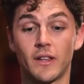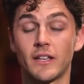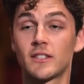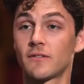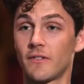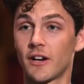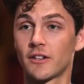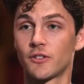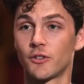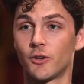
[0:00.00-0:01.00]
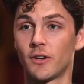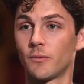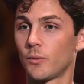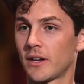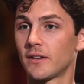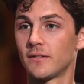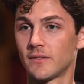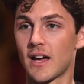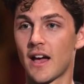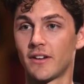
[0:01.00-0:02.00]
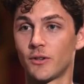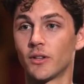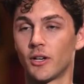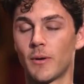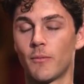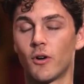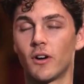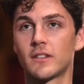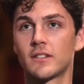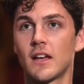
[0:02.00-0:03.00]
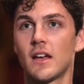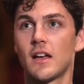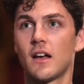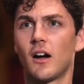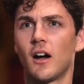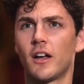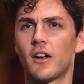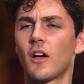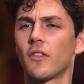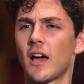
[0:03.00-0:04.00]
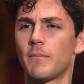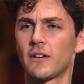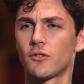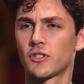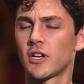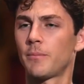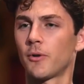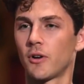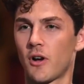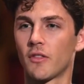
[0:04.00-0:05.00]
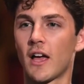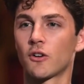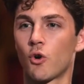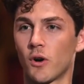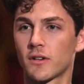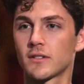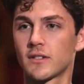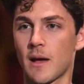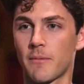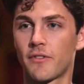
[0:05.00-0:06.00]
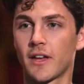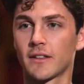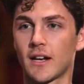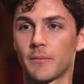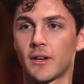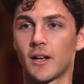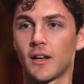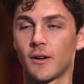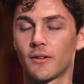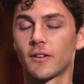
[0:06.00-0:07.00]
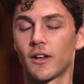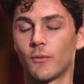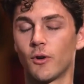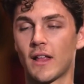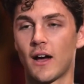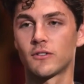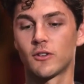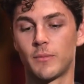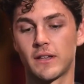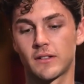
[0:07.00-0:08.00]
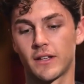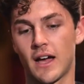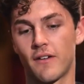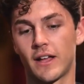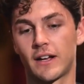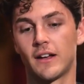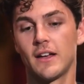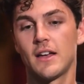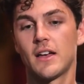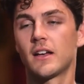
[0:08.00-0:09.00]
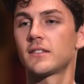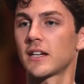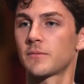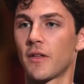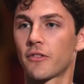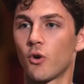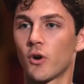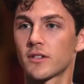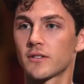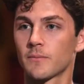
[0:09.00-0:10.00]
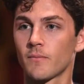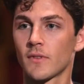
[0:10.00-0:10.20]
release very soon, and we could dive into a little bit more, is an online mentorship or online course type of thing that I'm gonna roll out. So basically have like a 6-month course